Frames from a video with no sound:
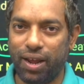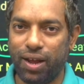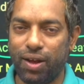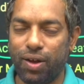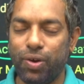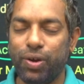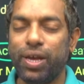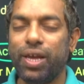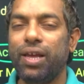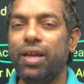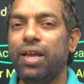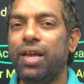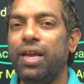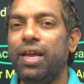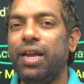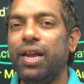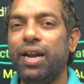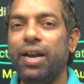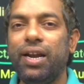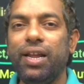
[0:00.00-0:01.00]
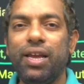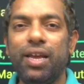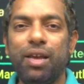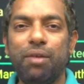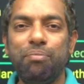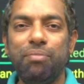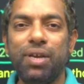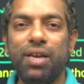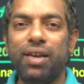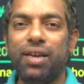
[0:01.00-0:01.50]
Okay,
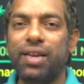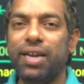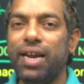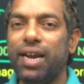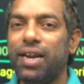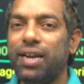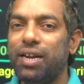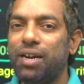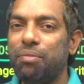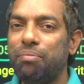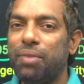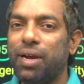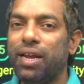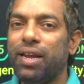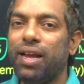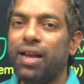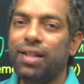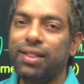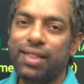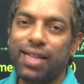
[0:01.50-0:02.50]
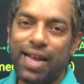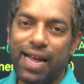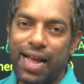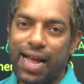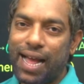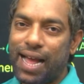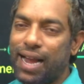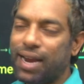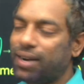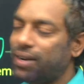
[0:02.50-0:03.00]
NDMA created by the
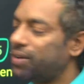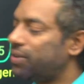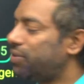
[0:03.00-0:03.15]
Act